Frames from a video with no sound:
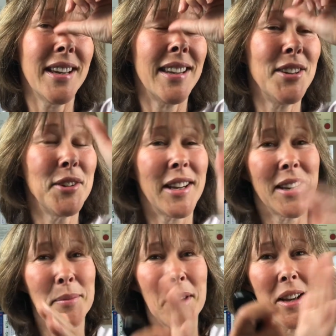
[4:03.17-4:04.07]
You get
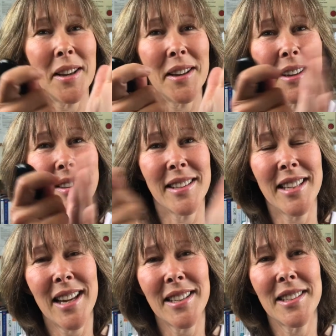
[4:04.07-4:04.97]
the
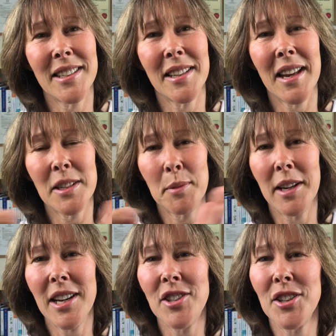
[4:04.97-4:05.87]
text
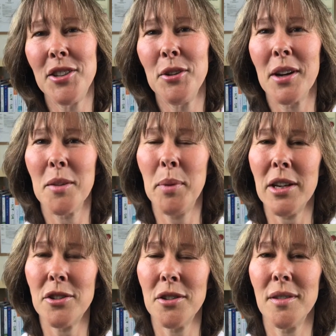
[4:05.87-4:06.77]
explanation, you get a
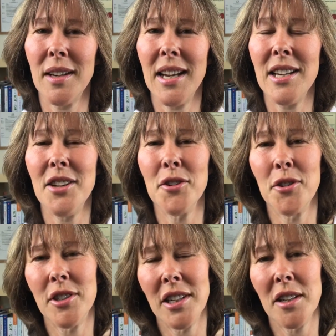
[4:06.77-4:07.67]
picture of a lady or
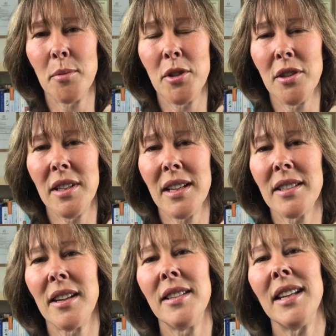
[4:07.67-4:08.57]
a gentleman doing the
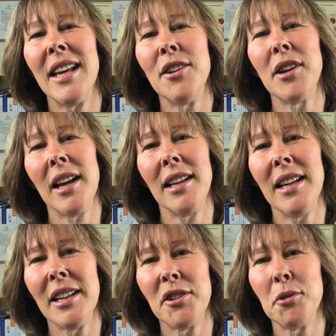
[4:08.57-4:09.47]
exercise, and you get a
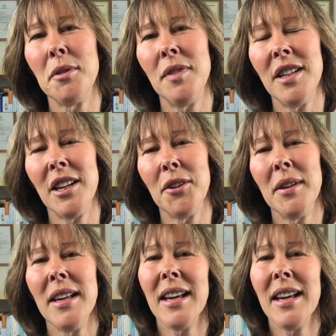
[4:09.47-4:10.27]
link to a video,